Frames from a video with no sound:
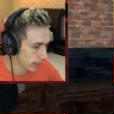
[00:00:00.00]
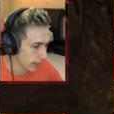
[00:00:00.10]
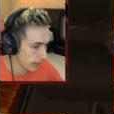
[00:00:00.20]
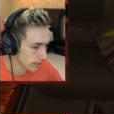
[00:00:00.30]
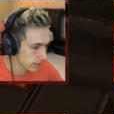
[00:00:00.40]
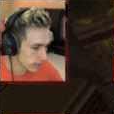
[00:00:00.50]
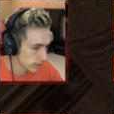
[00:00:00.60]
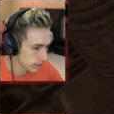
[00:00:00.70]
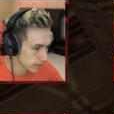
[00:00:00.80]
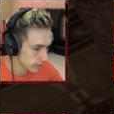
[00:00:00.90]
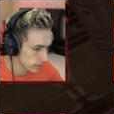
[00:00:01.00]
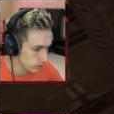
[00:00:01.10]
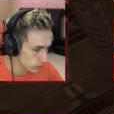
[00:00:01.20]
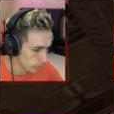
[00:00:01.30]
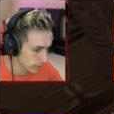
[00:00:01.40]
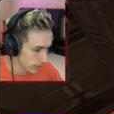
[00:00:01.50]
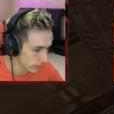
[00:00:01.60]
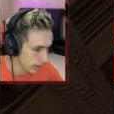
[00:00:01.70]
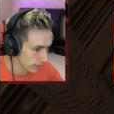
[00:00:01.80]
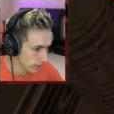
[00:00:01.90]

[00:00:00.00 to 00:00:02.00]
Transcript: there, then you drop down there.